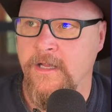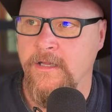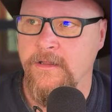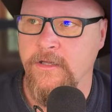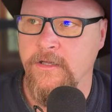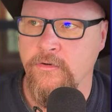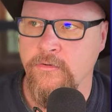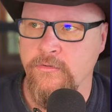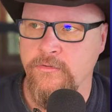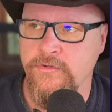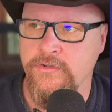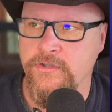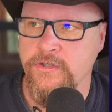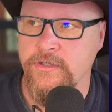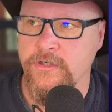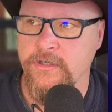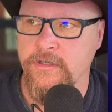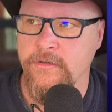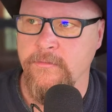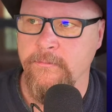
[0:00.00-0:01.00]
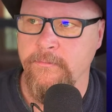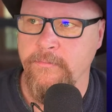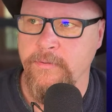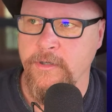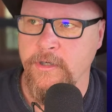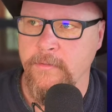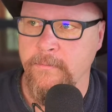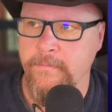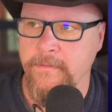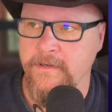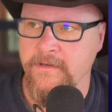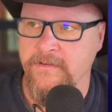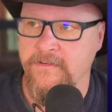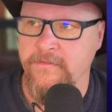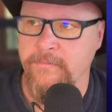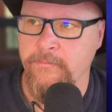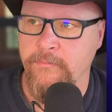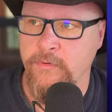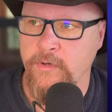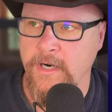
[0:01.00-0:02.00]
loan term, purpose,
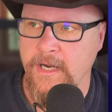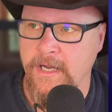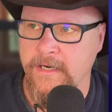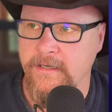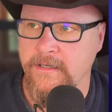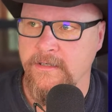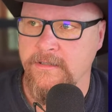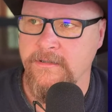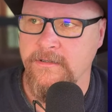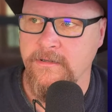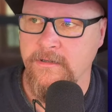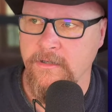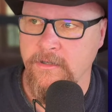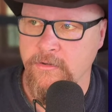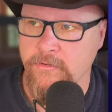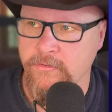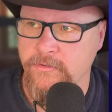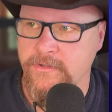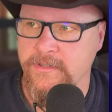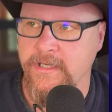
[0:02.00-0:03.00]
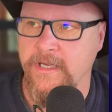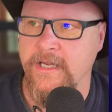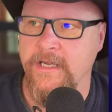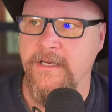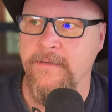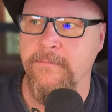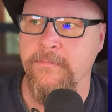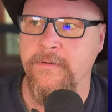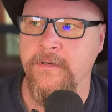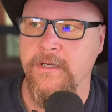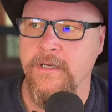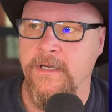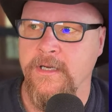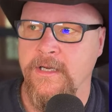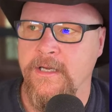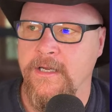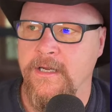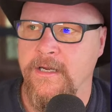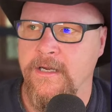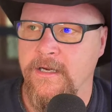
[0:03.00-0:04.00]
product, loan type,
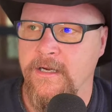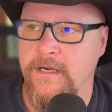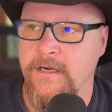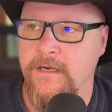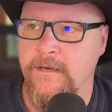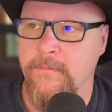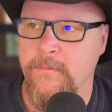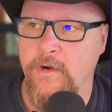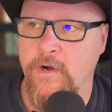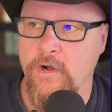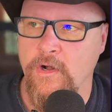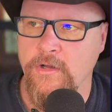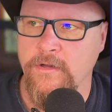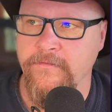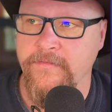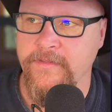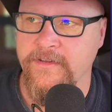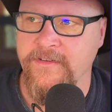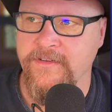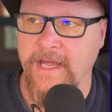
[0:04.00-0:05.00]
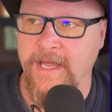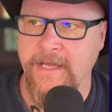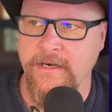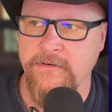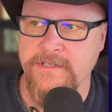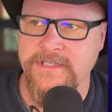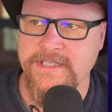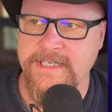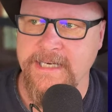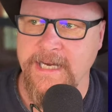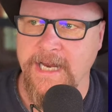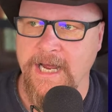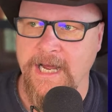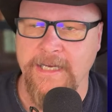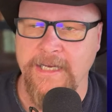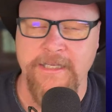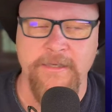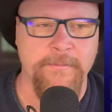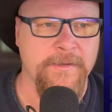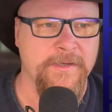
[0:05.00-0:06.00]
all of this. I don't see
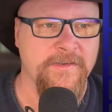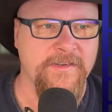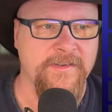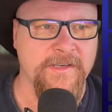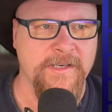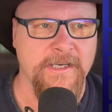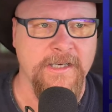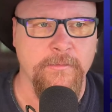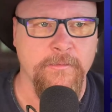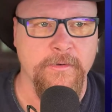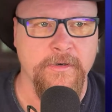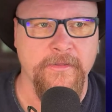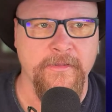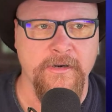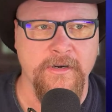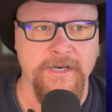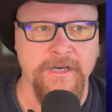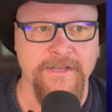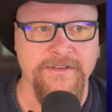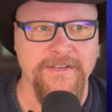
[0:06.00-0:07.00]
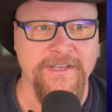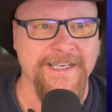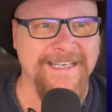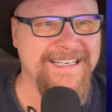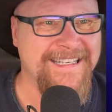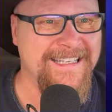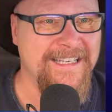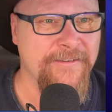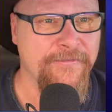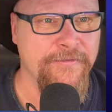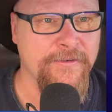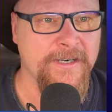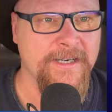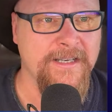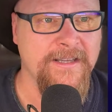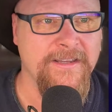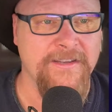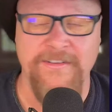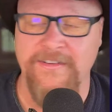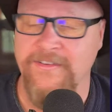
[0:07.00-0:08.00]
occupancy anywhere there. Is it different?
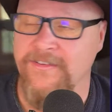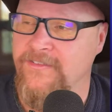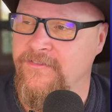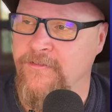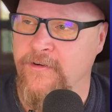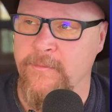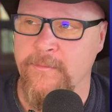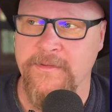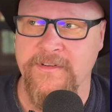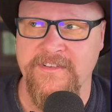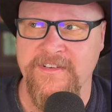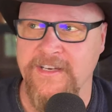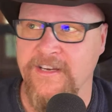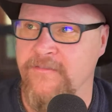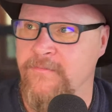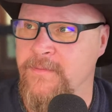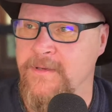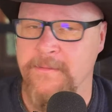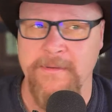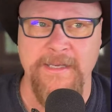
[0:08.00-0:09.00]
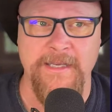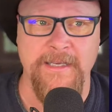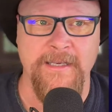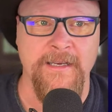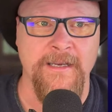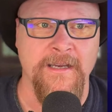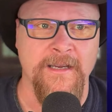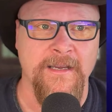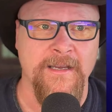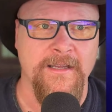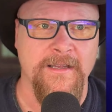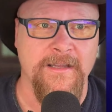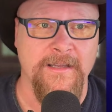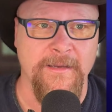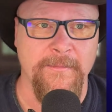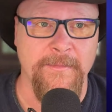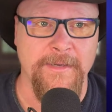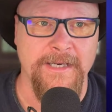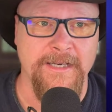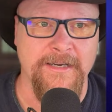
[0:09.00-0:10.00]
This is from the CFPB.
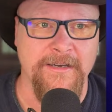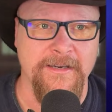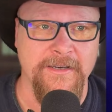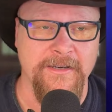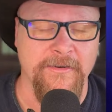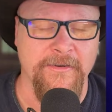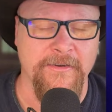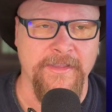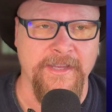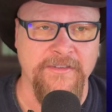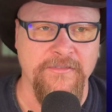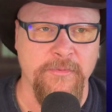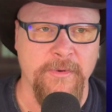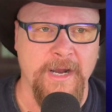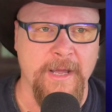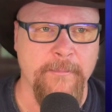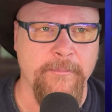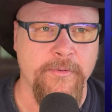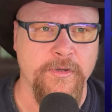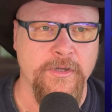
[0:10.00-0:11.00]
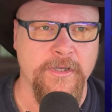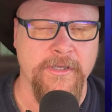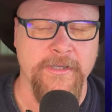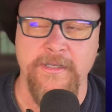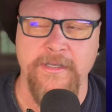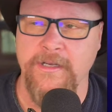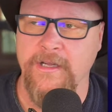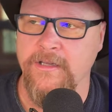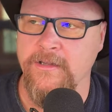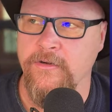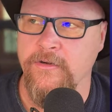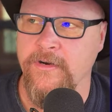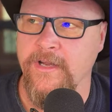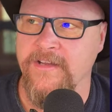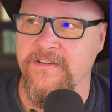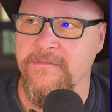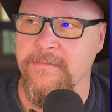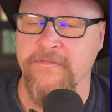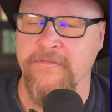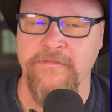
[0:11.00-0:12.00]
I mean, here, that's what I'm pulling a loan
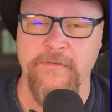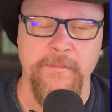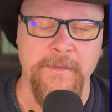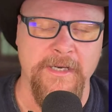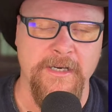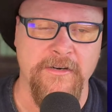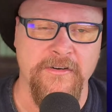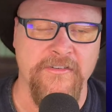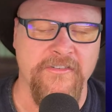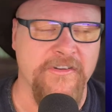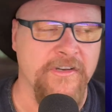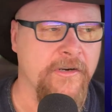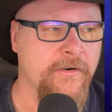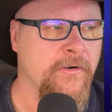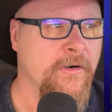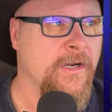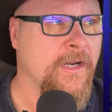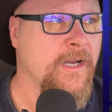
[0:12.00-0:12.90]
estimate from here. So,